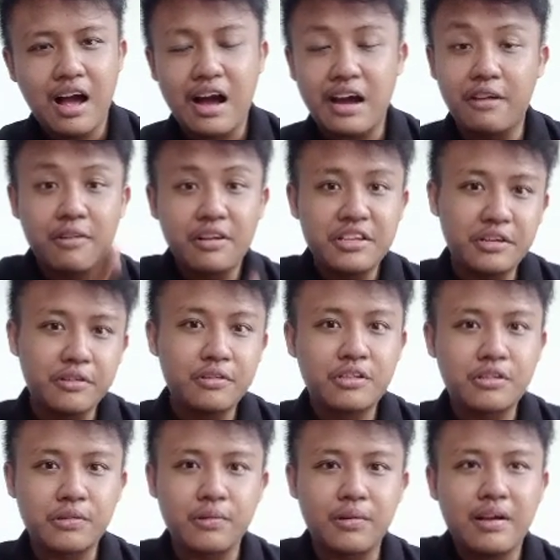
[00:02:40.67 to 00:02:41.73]
I want you
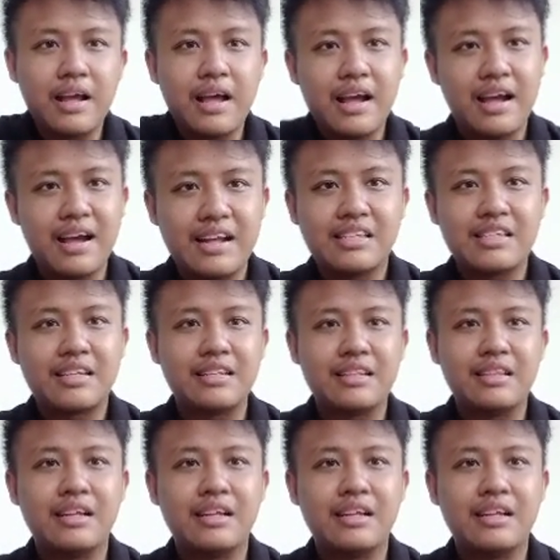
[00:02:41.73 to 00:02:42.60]
to answer